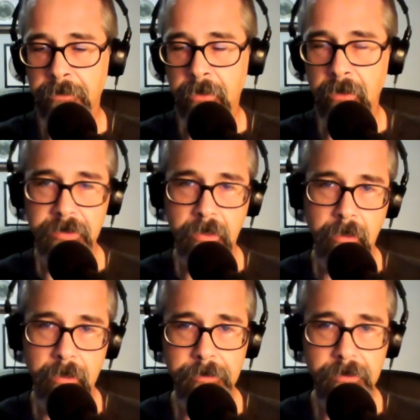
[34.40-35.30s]
There are
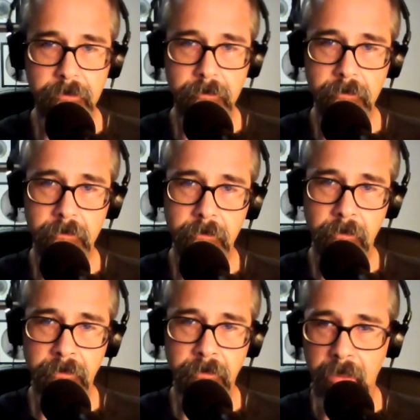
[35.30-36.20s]
times
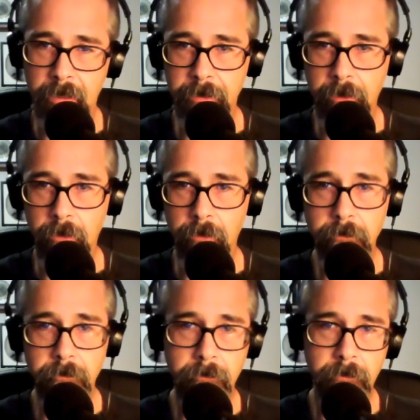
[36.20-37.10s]
that I know